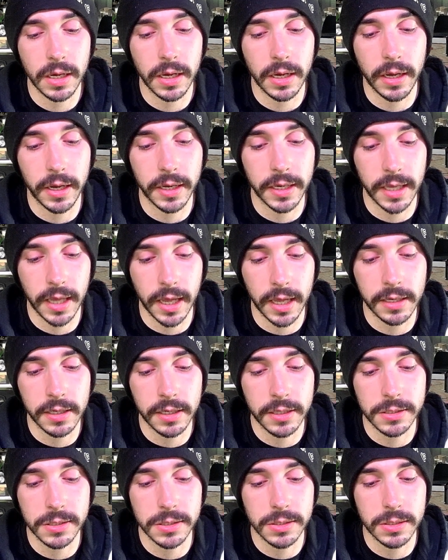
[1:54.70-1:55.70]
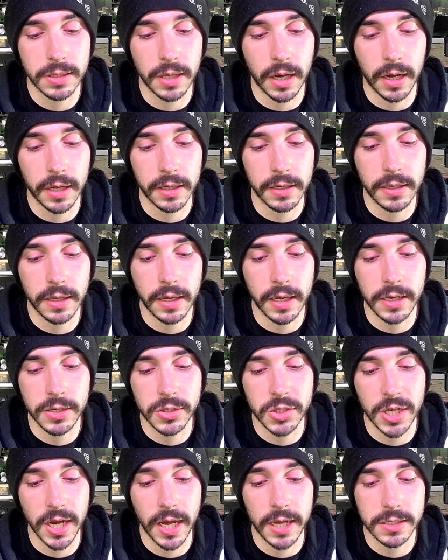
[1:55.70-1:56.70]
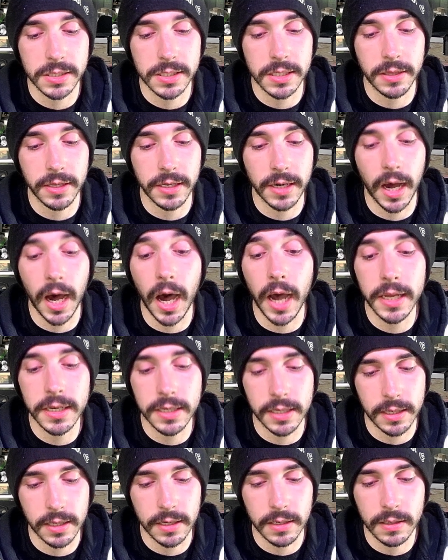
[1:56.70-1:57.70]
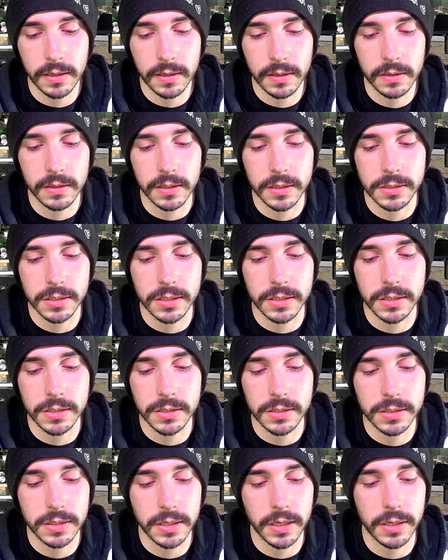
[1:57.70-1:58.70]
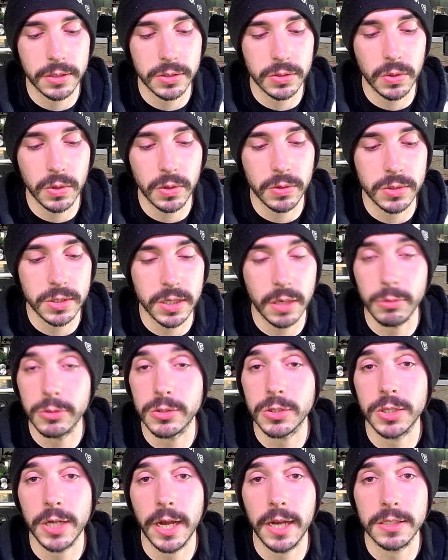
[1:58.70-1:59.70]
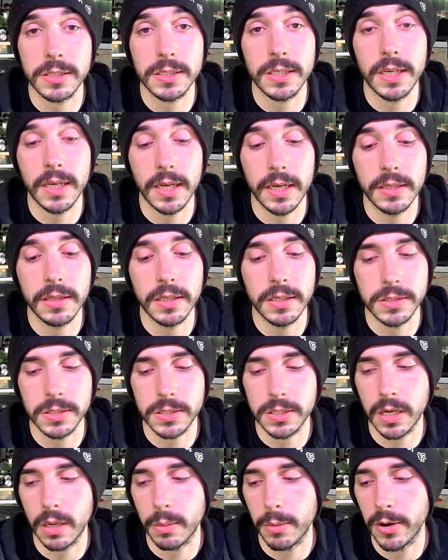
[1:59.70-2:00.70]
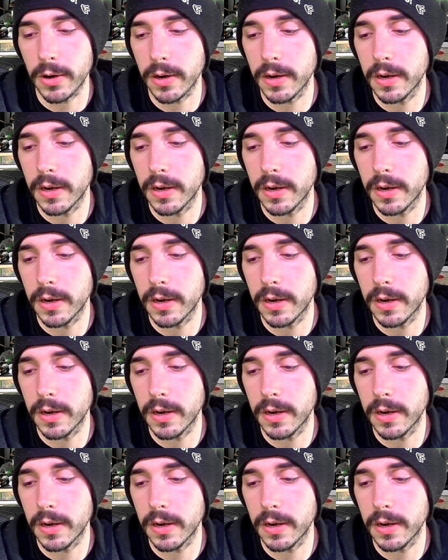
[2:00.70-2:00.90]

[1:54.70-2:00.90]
Again, this is not a chassis that I did. This is Solo Saber's chassis in this saber.